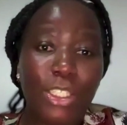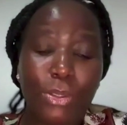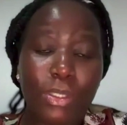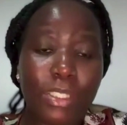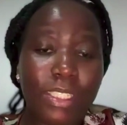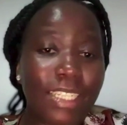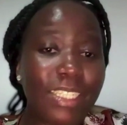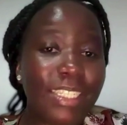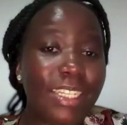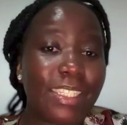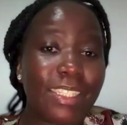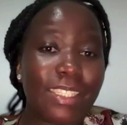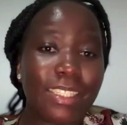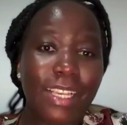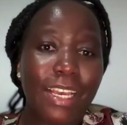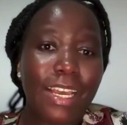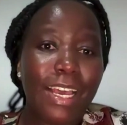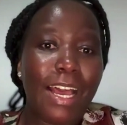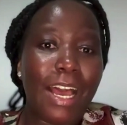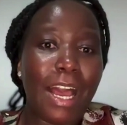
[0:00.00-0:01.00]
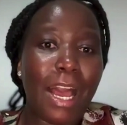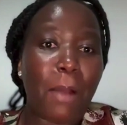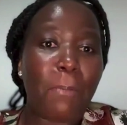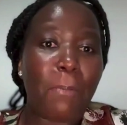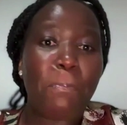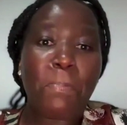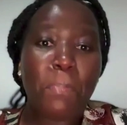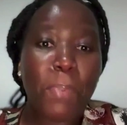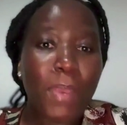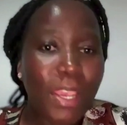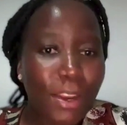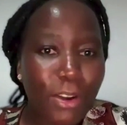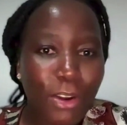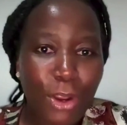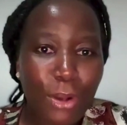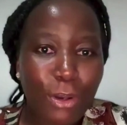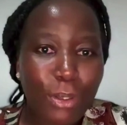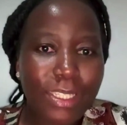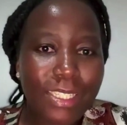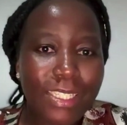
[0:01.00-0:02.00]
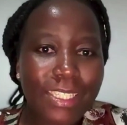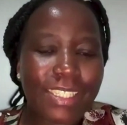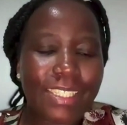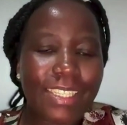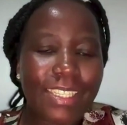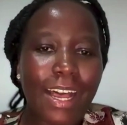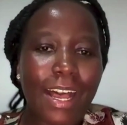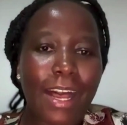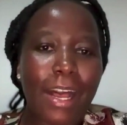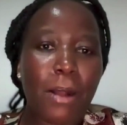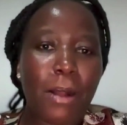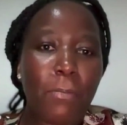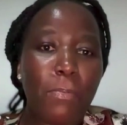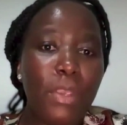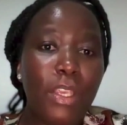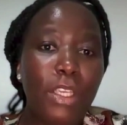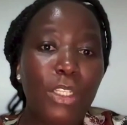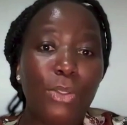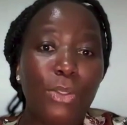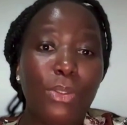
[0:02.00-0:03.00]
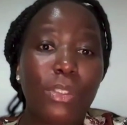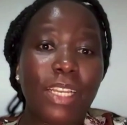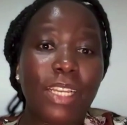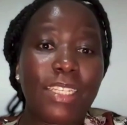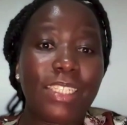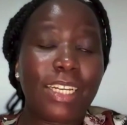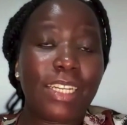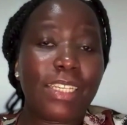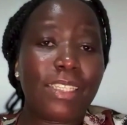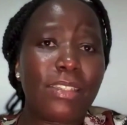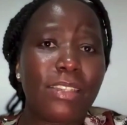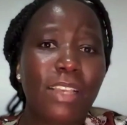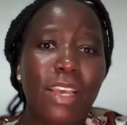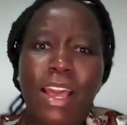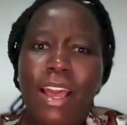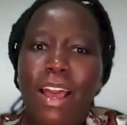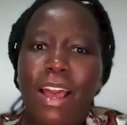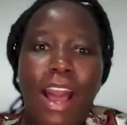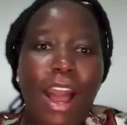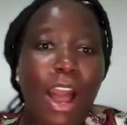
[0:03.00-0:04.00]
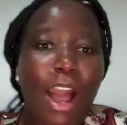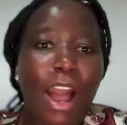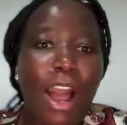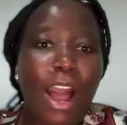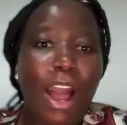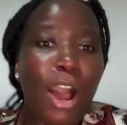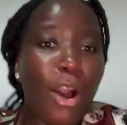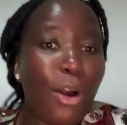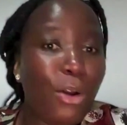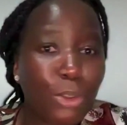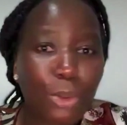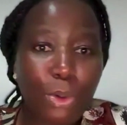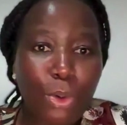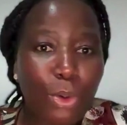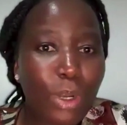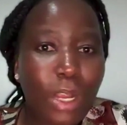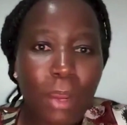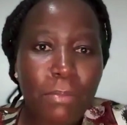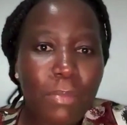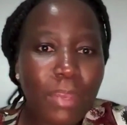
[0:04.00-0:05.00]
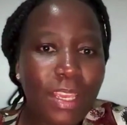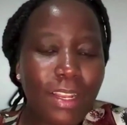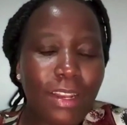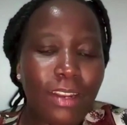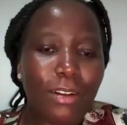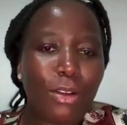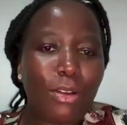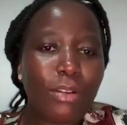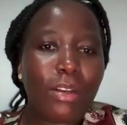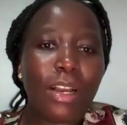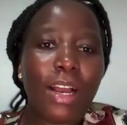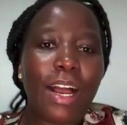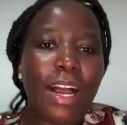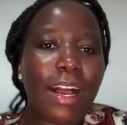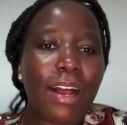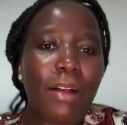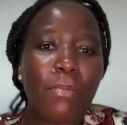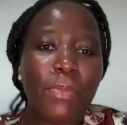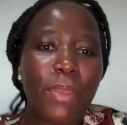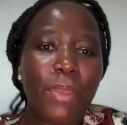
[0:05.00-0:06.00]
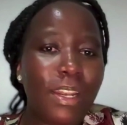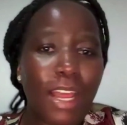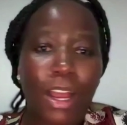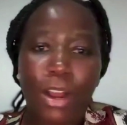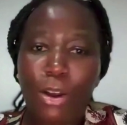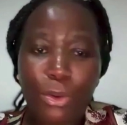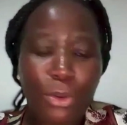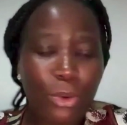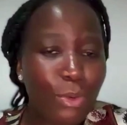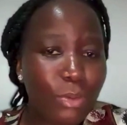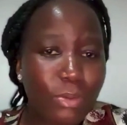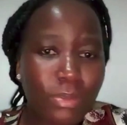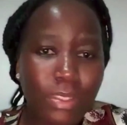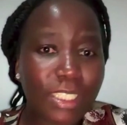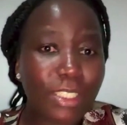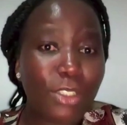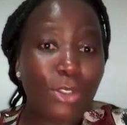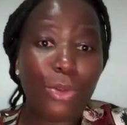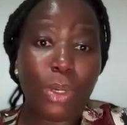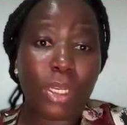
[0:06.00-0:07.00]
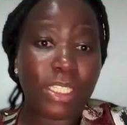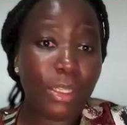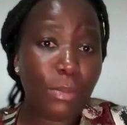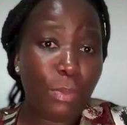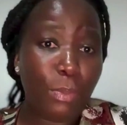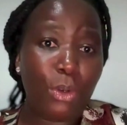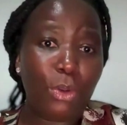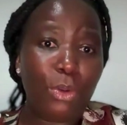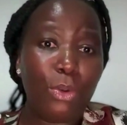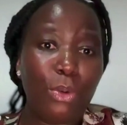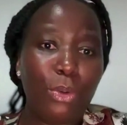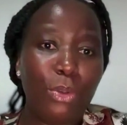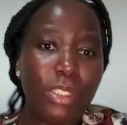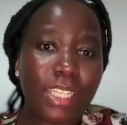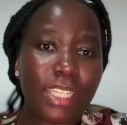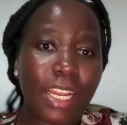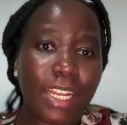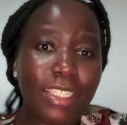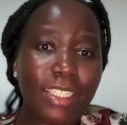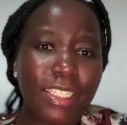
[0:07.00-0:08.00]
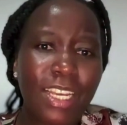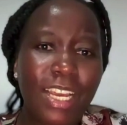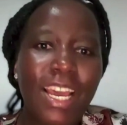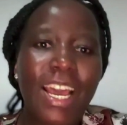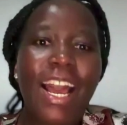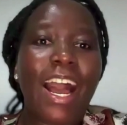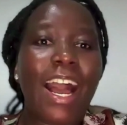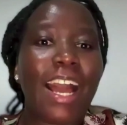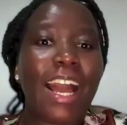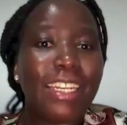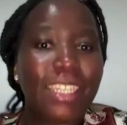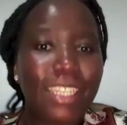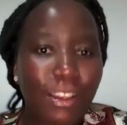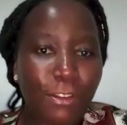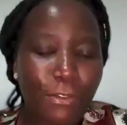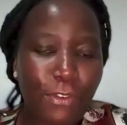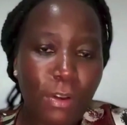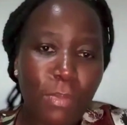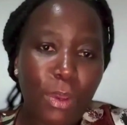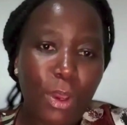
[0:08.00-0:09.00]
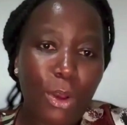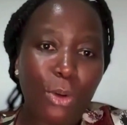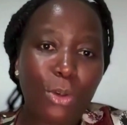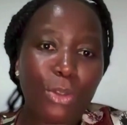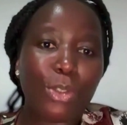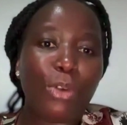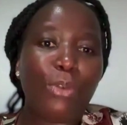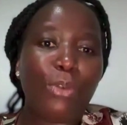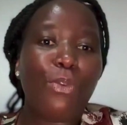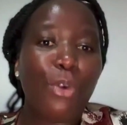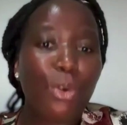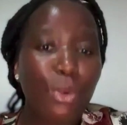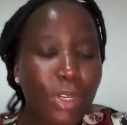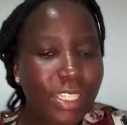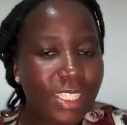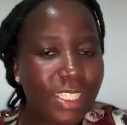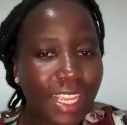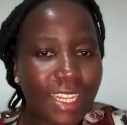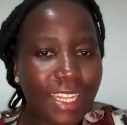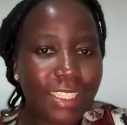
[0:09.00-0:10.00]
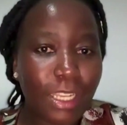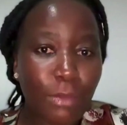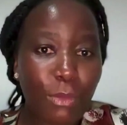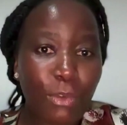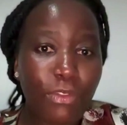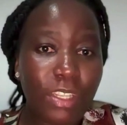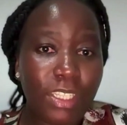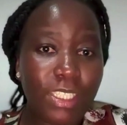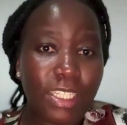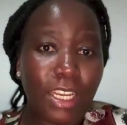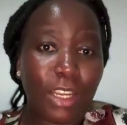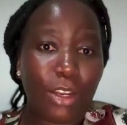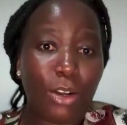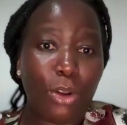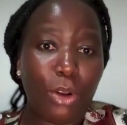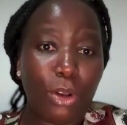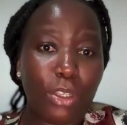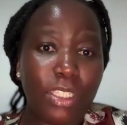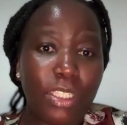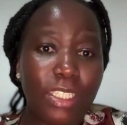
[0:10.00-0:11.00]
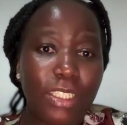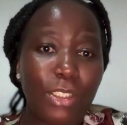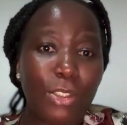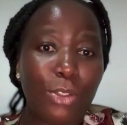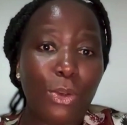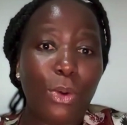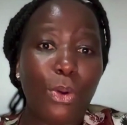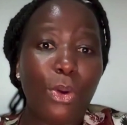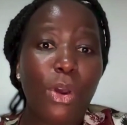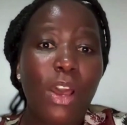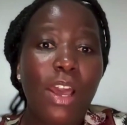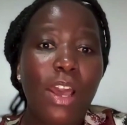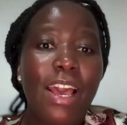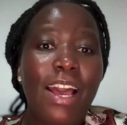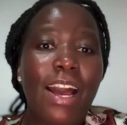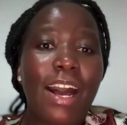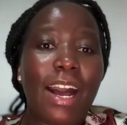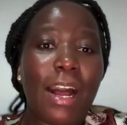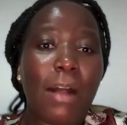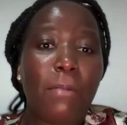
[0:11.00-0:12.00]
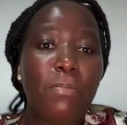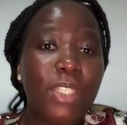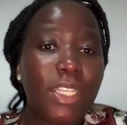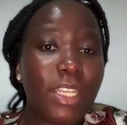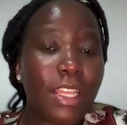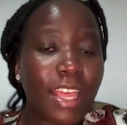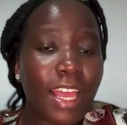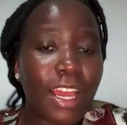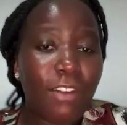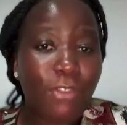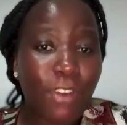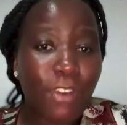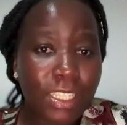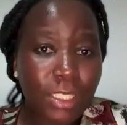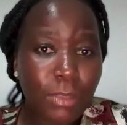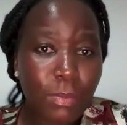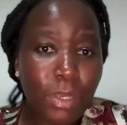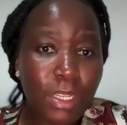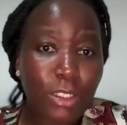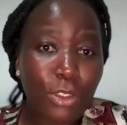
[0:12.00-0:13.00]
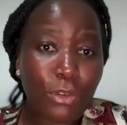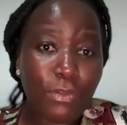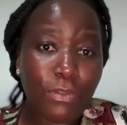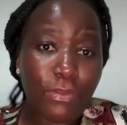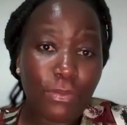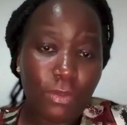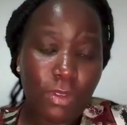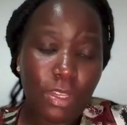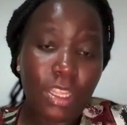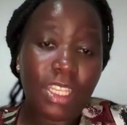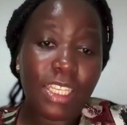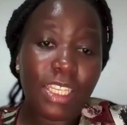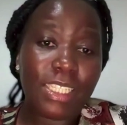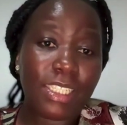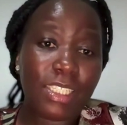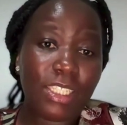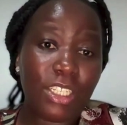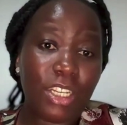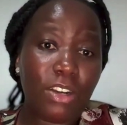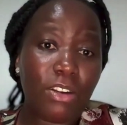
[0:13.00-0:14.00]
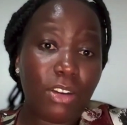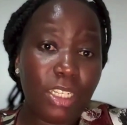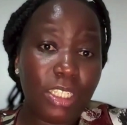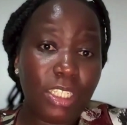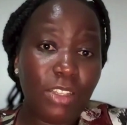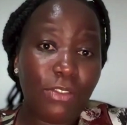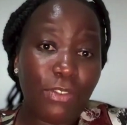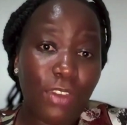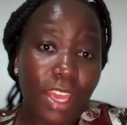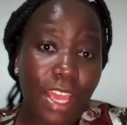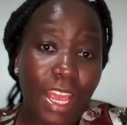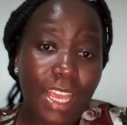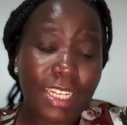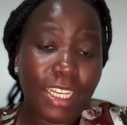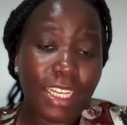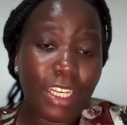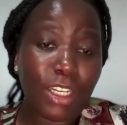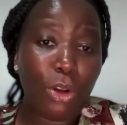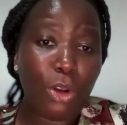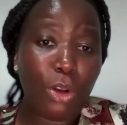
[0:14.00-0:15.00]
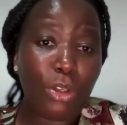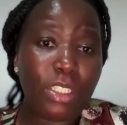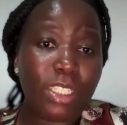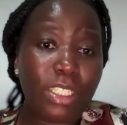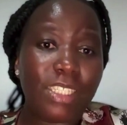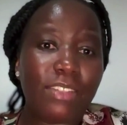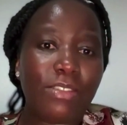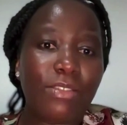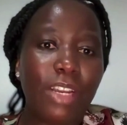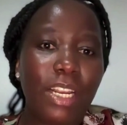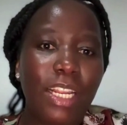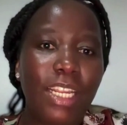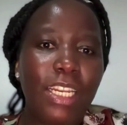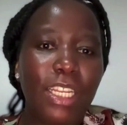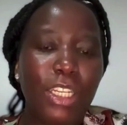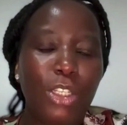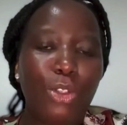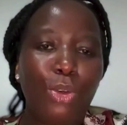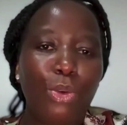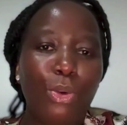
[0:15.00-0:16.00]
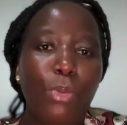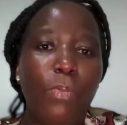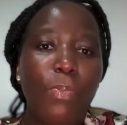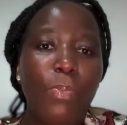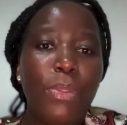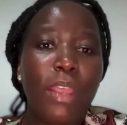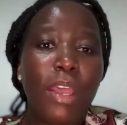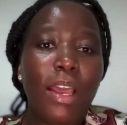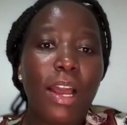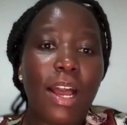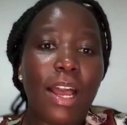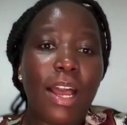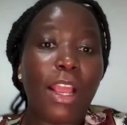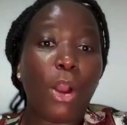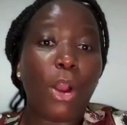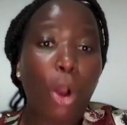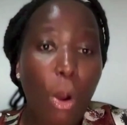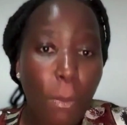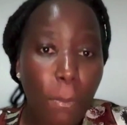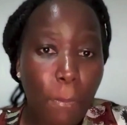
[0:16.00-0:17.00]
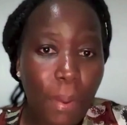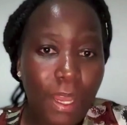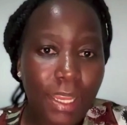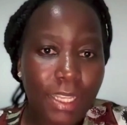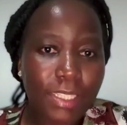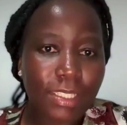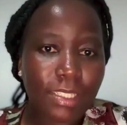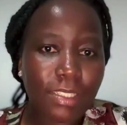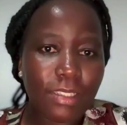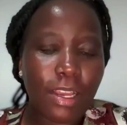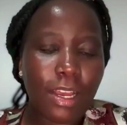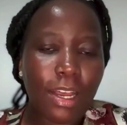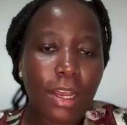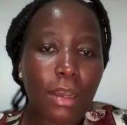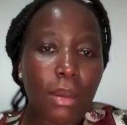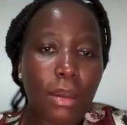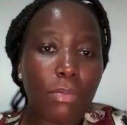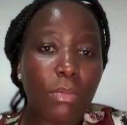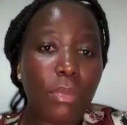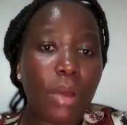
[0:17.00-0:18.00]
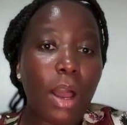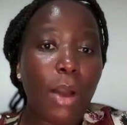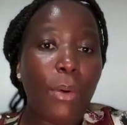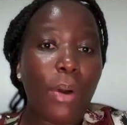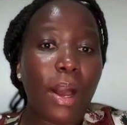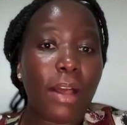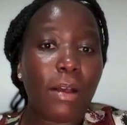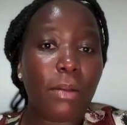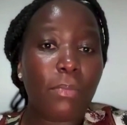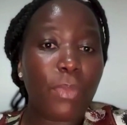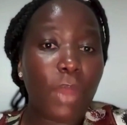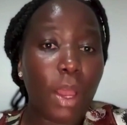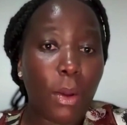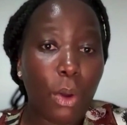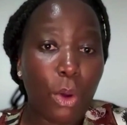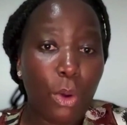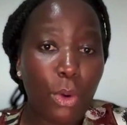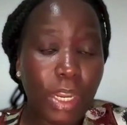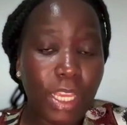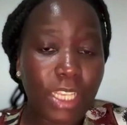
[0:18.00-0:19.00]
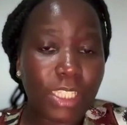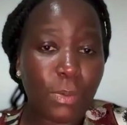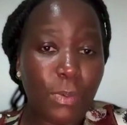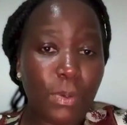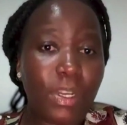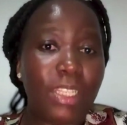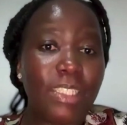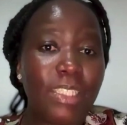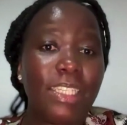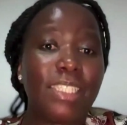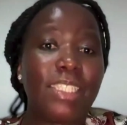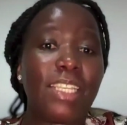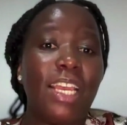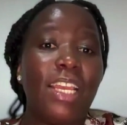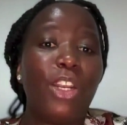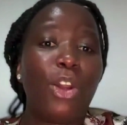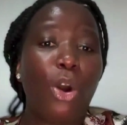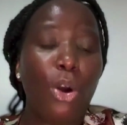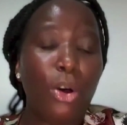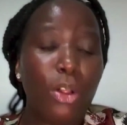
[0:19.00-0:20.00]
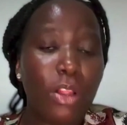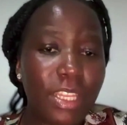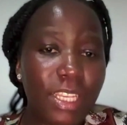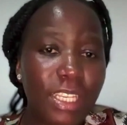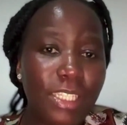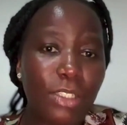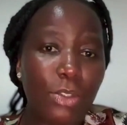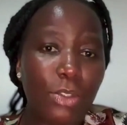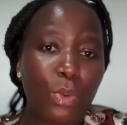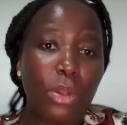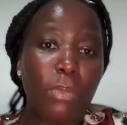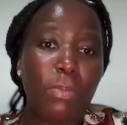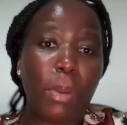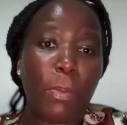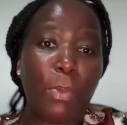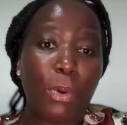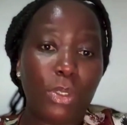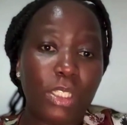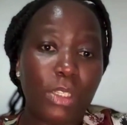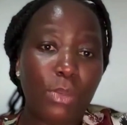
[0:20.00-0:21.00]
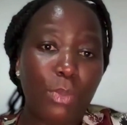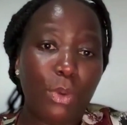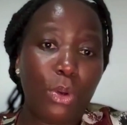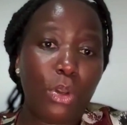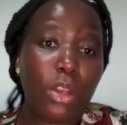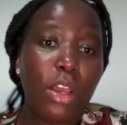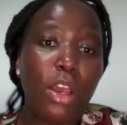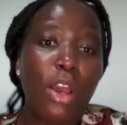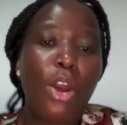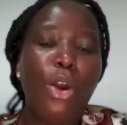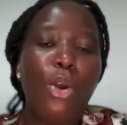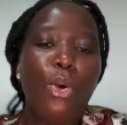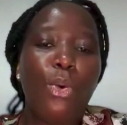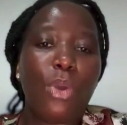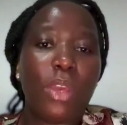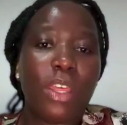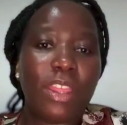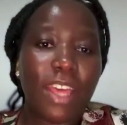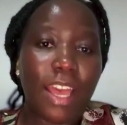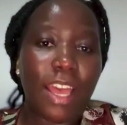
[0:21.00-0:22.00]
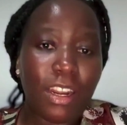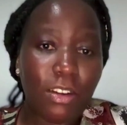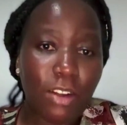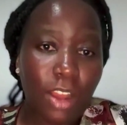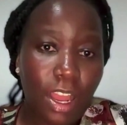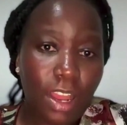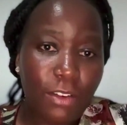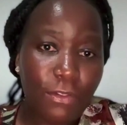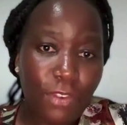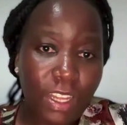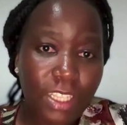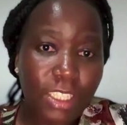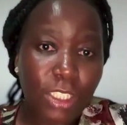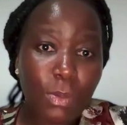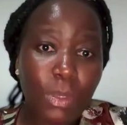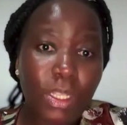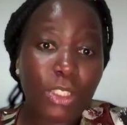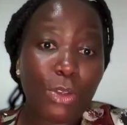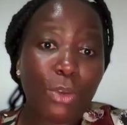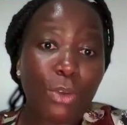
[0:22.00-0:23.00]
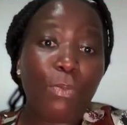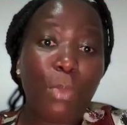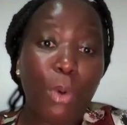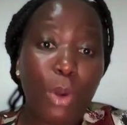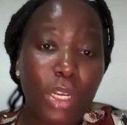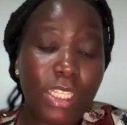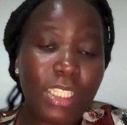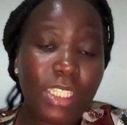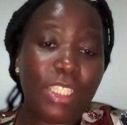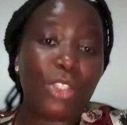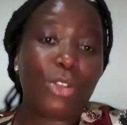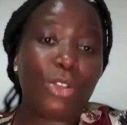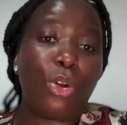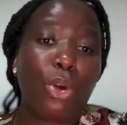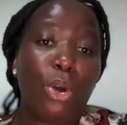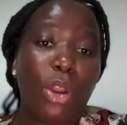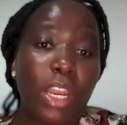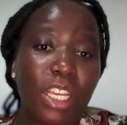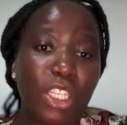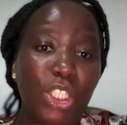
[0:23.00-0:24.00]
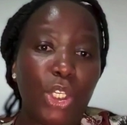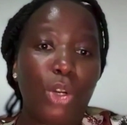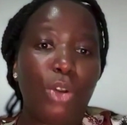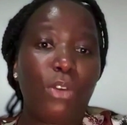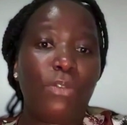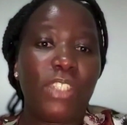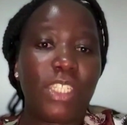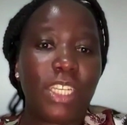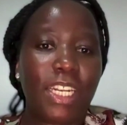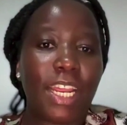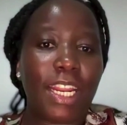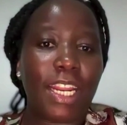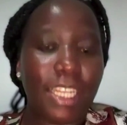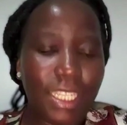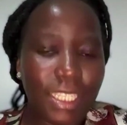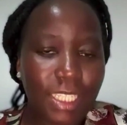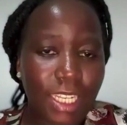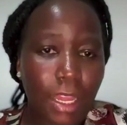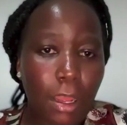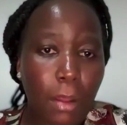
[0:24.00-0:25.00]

such as periods, issues such as how to cook a meal, and how you just do a simple Google search are different because of who designed some of these technologies. So the advancement of these generative AI technologies really need to encompass our own experiences, and all this will be possible with advancements of policies on collection of gender data.